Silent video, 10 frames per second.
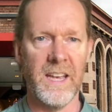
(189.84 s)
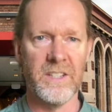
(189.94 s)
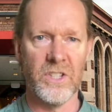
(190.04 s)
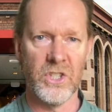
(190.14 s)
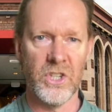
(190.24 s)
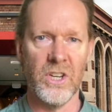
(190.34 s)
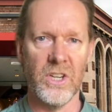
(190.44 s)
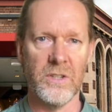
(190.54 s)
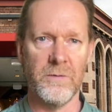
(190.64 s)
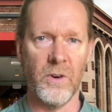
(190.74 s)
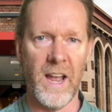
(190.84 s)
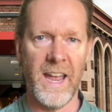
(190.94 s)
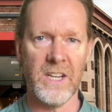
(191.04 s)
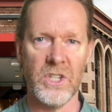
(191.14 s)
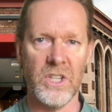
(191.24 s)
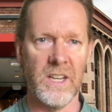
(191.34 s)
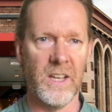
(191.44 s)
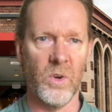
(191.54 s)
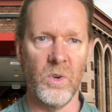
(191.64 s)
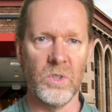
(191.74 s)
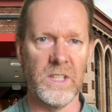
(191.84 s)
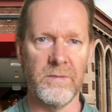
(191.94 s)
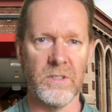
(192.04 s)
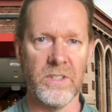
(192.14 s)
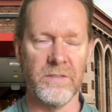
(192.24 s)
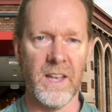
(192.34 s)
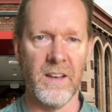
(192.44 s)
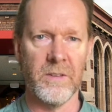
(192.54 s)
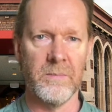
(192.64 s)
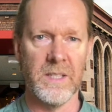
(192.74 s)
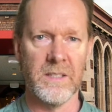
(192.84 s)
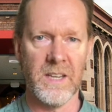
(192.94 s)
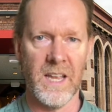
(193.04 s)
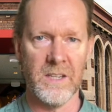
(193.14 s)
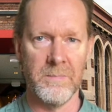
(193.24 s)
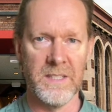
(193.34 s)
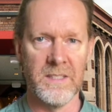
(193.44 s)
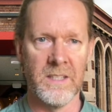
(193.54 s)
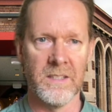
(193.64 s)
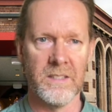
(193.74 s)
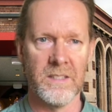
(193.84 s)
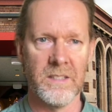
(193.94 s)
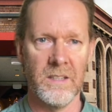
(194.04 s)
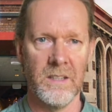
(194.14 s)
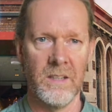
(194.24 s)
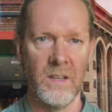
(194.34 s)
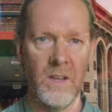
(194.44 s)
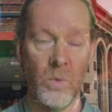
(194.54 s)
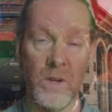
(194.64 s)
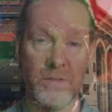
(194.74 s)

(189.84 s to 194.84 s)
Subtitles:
as a church for action at all levels of government and business. We have